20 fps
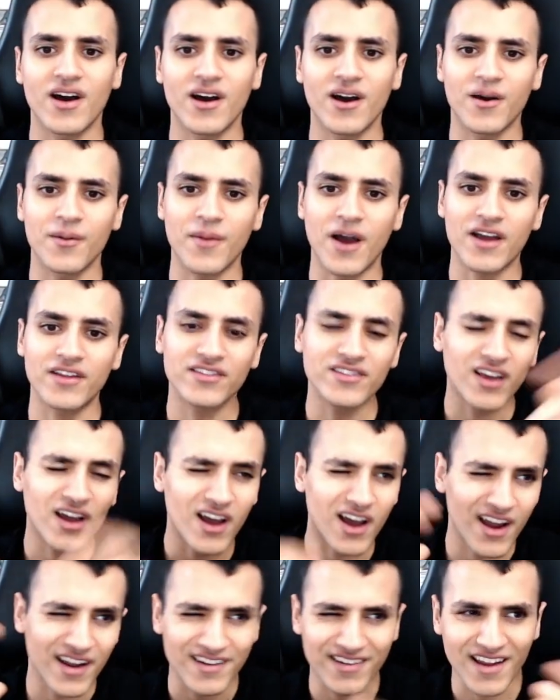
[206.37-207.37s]
Um, I,
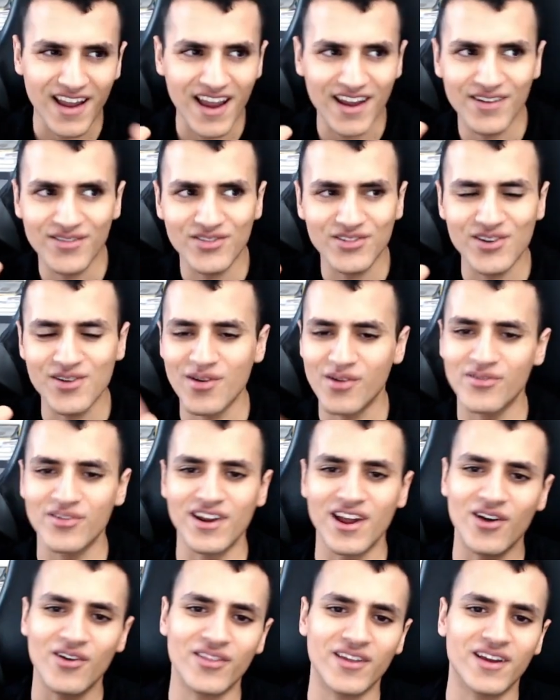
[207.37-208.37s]
I kind of stream
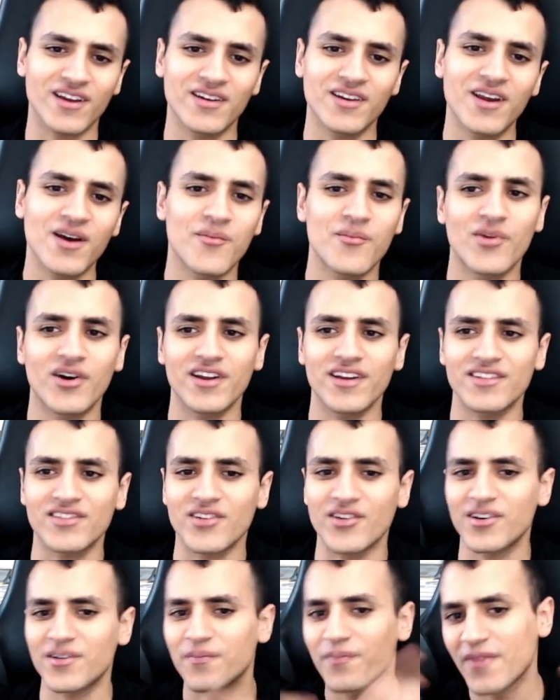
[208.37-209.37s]
every now and then, but
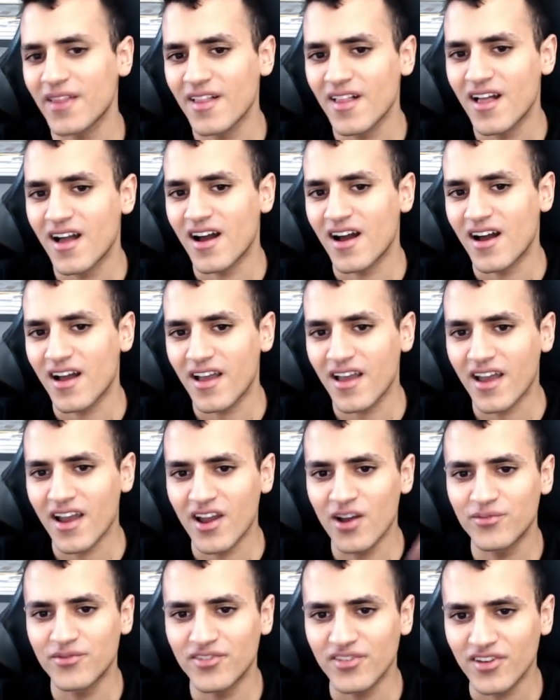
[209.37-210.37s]
it's hard.
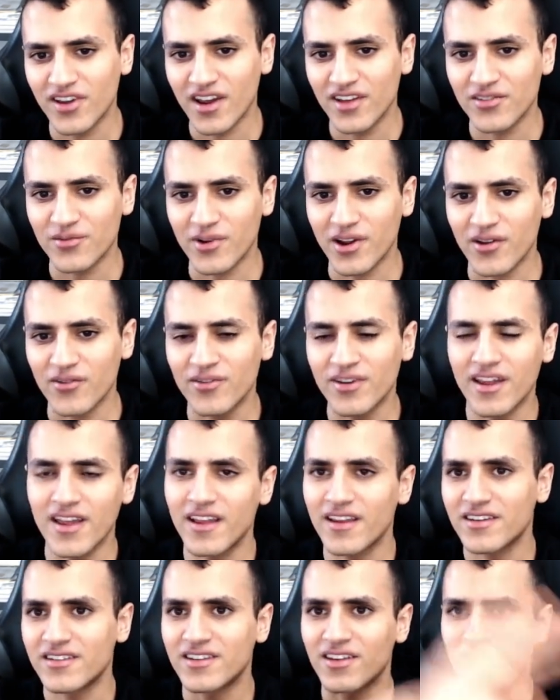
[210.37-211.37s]
I hope to see you guys around.
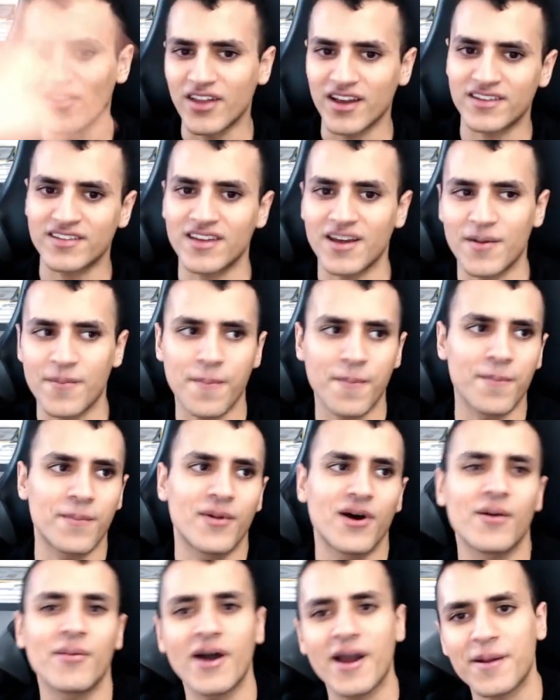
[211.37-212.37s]
Till next time.
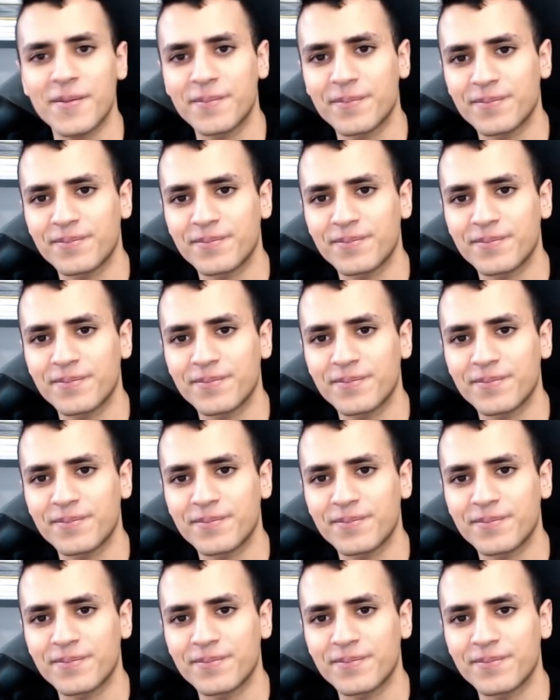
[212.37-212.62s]
Bye-bye.